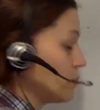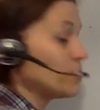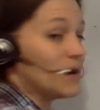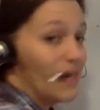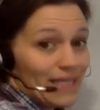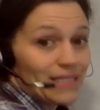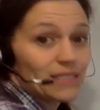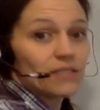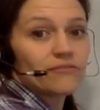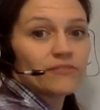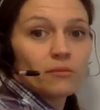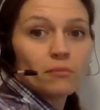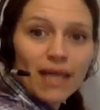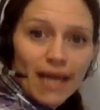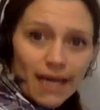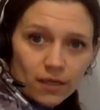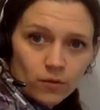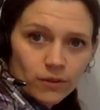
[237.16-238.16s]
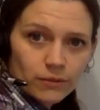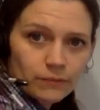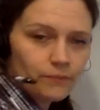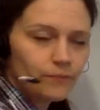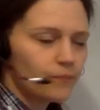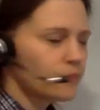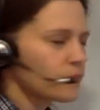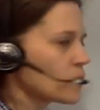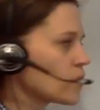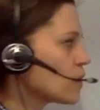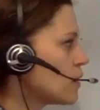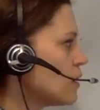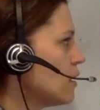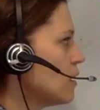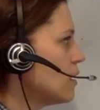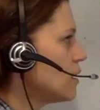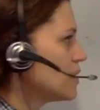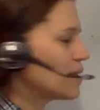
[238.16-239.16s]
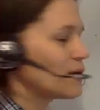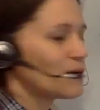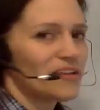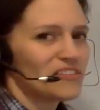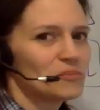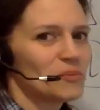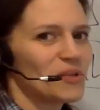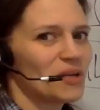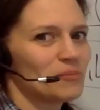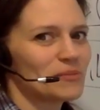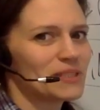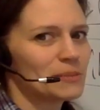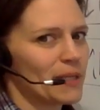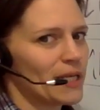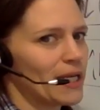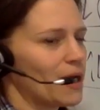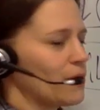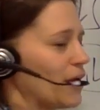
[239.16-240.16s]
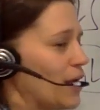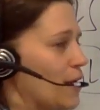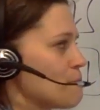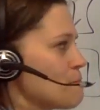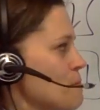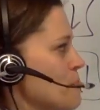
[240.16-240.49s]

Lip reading: place of the black one, they don't have spin up and spin down yet.